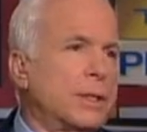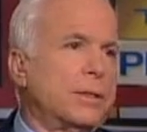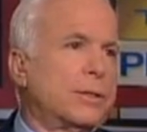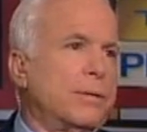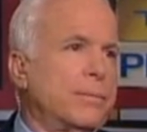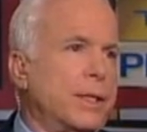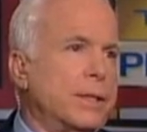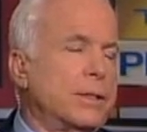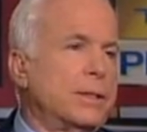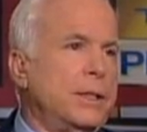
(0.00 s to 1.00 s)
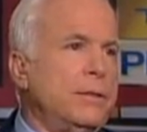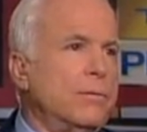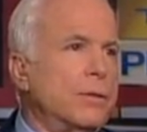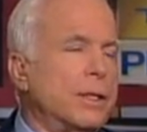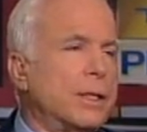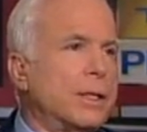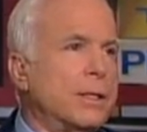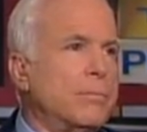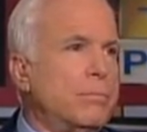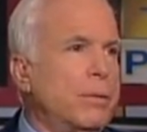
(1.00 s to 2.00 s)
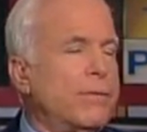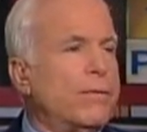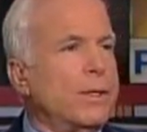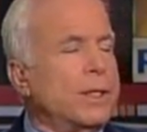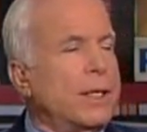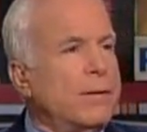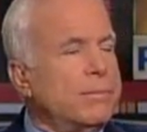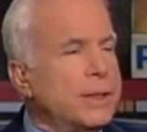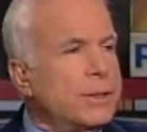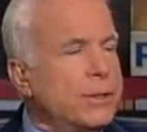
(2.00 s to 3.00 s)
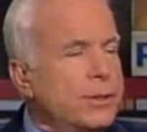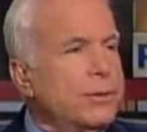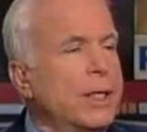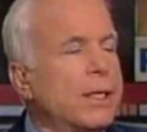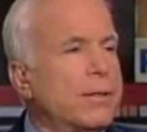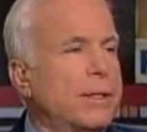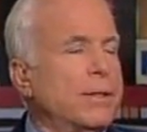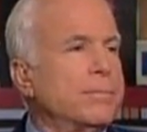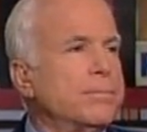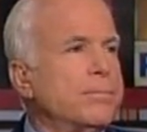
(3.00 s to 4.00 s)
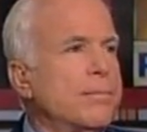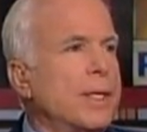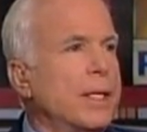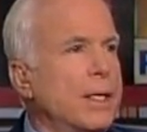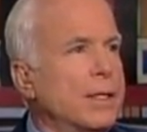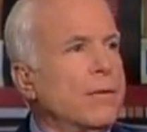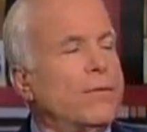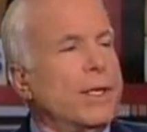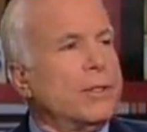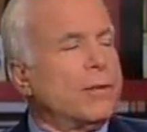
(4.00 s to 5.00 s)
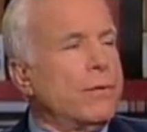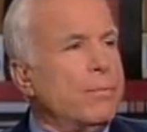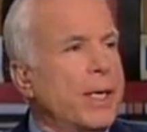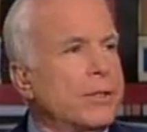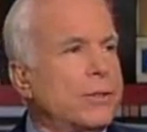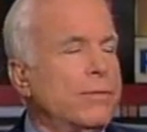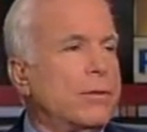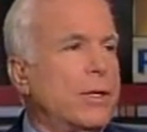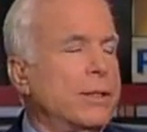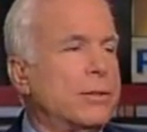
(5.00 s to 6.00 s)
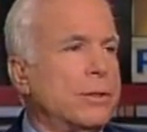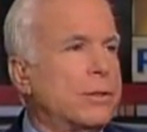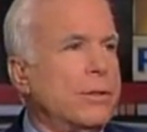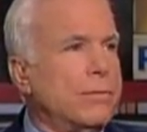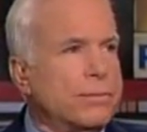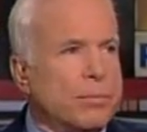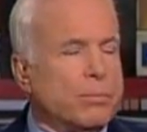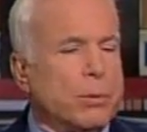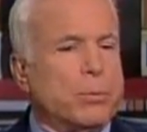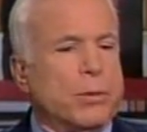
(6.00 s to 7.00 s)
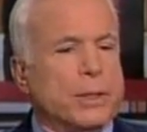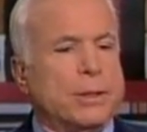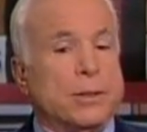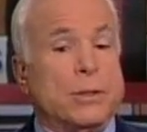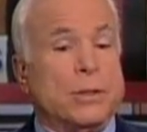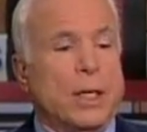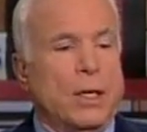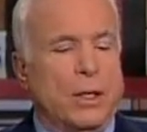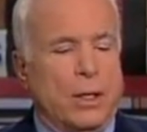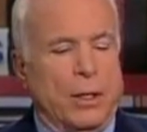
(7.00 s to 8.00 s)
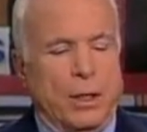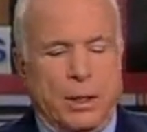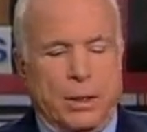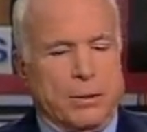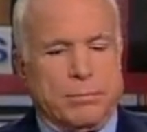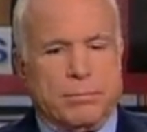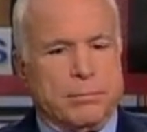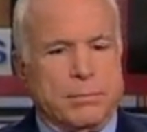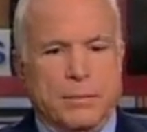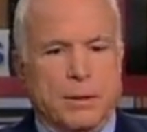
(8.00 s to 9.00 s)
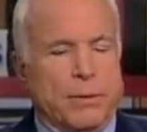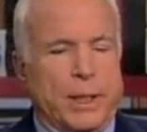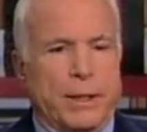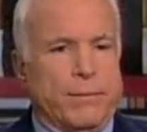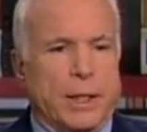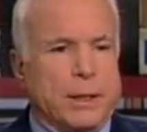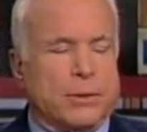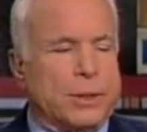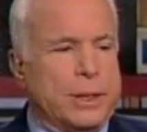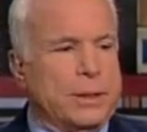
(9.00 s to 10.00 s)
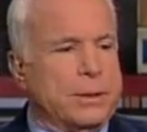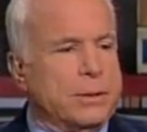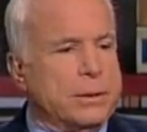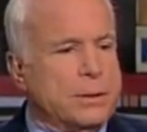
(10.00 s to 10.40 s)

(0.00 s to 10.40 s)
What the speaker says: and some things that didn't work. But for the government to do nothing in the face of a massive crisis of proportions that we have not seen,